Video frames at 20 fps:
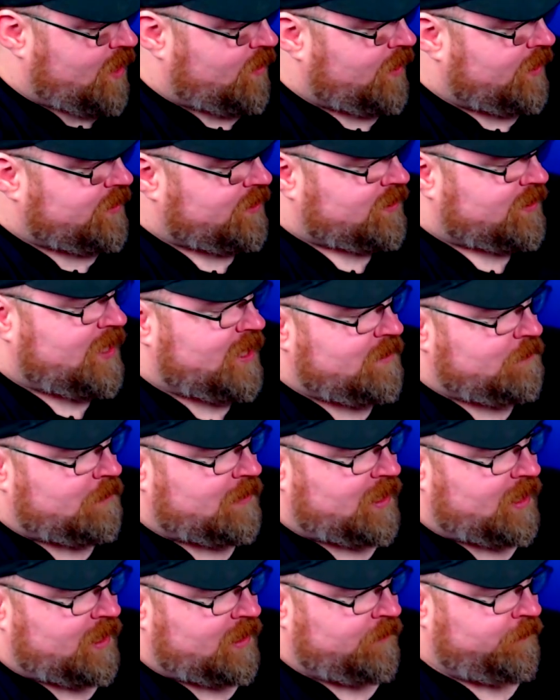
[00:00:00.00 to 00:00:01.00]
has sent
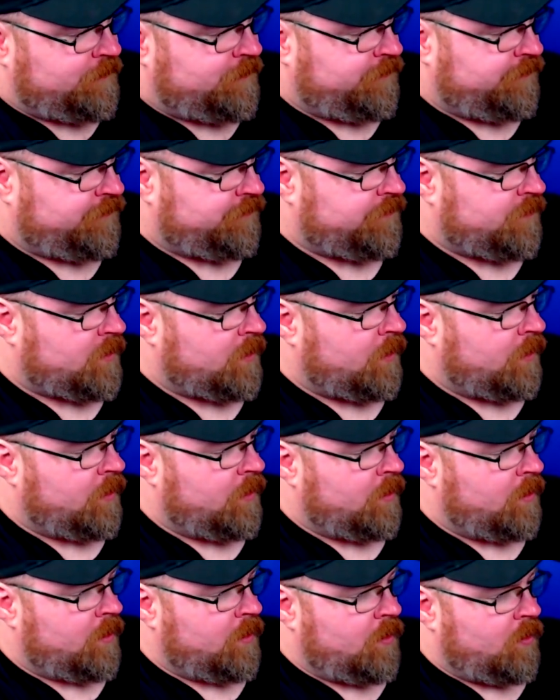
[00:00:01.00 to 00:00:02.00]
me
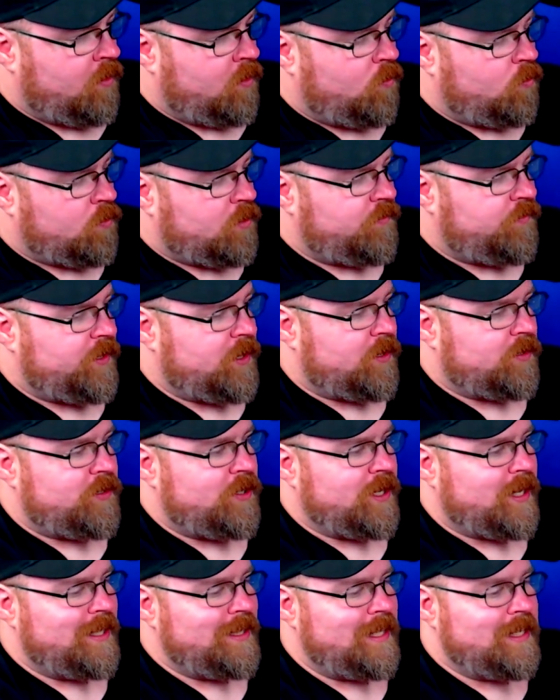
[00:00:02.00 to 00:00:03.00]
one of the
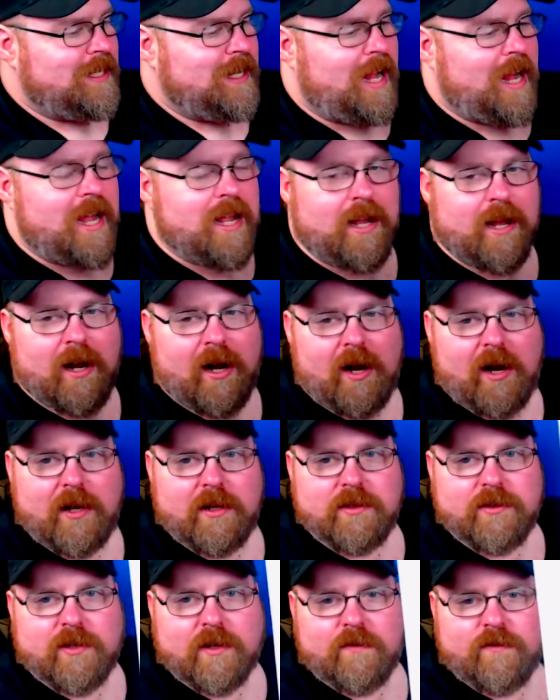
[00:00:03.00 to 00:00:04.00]
Articulated
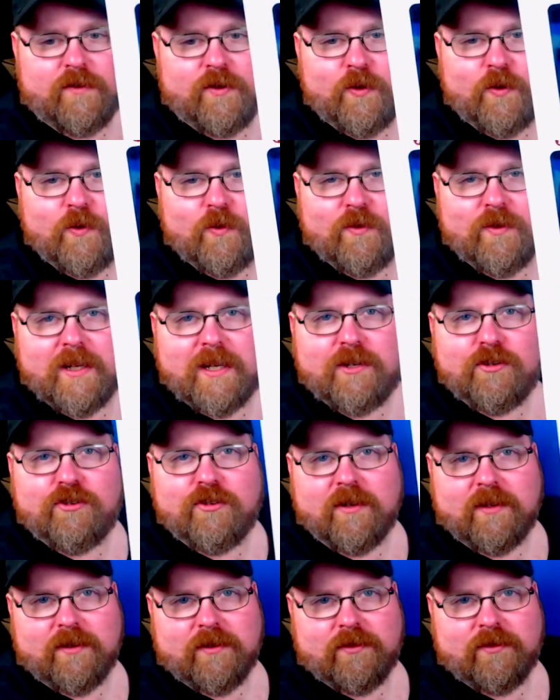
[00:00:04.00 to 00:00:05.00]
Icons Feudal
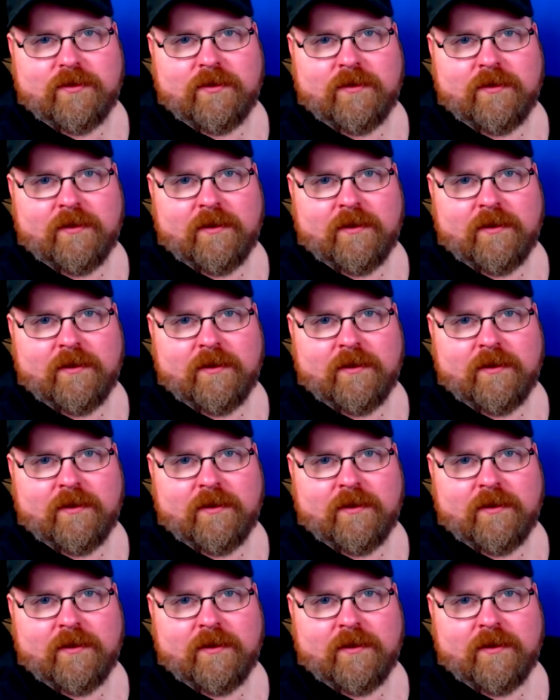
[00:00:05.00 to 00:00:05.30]
Ninjas.